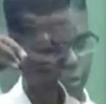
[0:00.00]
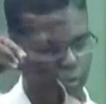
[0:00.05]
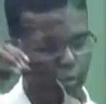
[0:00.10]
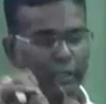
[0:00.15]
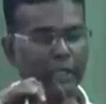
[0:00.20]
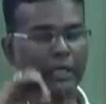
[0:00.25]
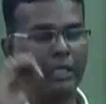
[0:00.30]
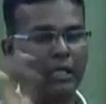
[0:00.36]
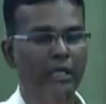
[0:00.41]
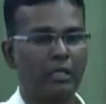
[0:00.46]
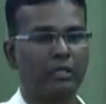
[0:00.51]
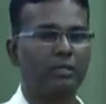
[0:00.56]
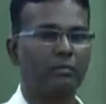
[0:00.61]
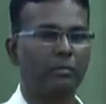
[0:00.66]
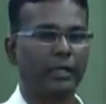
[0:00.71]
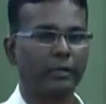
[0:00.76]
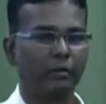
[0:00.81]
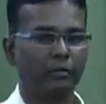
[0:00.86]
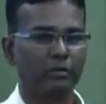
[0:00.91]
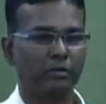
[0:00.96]
You can learn the
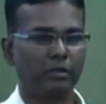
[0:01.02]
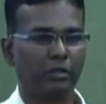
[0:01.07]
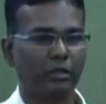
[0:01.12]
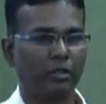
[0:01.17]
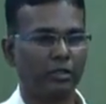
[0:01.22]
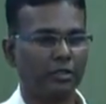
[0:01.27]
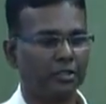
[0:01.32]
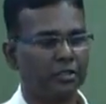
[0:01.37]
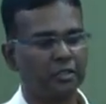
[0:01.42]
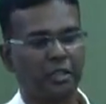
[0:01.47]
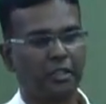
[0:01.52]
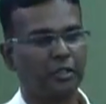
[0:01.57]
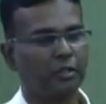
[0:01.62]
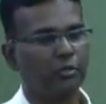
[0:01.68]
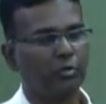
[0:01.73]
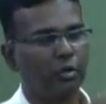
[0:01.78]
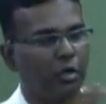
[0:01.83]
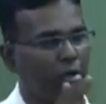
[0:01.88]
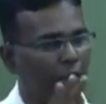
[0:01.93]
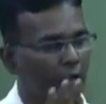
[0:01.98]
microcirculation and
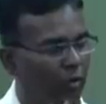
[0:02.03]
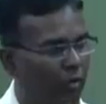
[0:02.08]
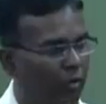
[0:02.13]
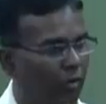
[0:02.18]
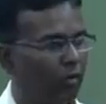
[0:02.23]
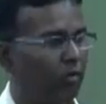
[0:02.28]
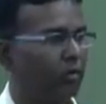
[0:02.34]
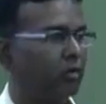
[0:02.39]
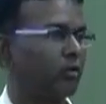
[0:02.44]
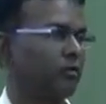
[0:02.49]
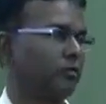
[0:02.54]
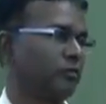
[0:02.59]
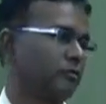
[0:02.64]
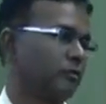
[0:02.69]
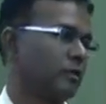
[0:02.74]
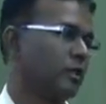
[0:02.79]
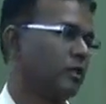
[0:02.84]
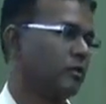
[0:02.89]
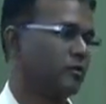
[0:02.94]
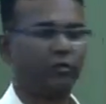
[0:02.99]
do a lot
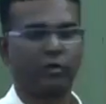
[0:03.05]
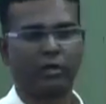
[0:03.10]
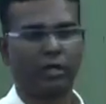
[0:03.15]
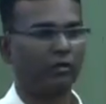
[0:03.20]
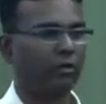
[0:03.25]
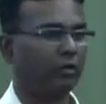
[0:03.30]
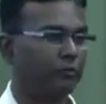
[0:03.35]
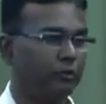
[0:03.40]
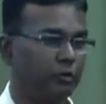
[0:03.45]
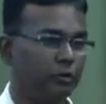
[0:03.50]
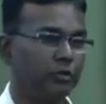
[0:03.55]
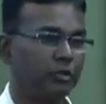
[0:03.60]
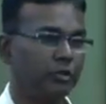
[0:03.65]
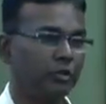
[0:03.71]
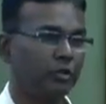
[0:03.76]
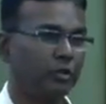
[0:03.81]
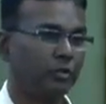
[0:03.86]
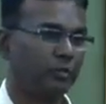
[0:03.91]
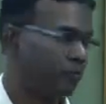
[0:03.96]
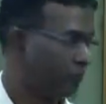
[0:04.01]
for our
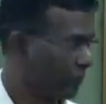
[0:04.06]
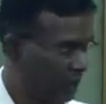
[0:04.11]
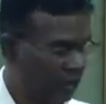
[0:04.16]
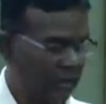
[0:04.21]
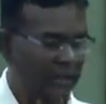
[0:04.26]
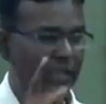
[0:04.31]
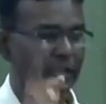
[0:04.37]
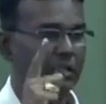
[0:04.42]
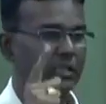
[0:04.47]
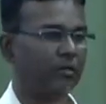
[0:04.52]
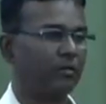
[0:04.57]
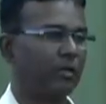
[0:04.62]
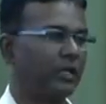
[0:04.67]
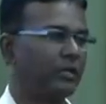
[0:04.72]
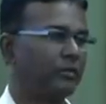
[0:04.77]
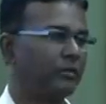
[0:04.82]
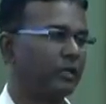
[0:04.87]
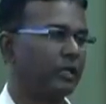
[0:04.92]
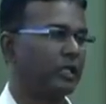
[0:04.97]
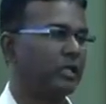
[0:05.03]
future. It is a
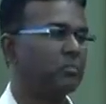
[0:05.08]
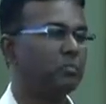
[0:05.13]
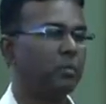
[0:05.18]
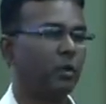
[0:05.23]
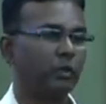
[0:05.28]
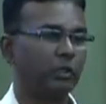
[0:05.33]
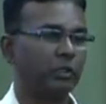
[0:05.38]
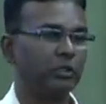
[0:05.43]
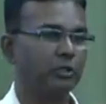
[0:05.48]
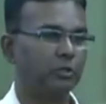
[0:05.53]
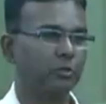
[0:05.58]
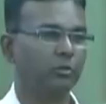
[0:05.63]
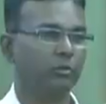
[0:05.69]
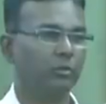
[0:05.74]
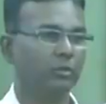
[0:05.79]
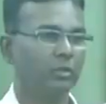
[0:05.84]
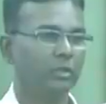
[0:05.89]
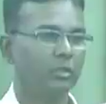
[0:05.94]
very important tool.